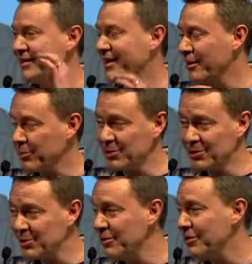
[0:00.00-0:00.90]
and we were
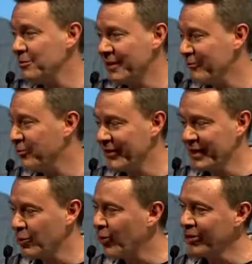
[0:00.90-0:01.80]
soon in the middle of what they
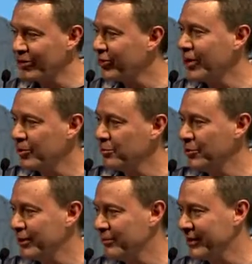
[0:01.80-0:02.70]
called a thorough
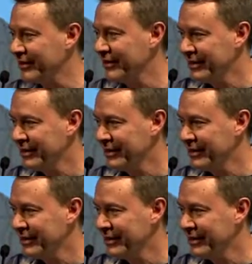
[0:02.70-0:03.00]
briefing.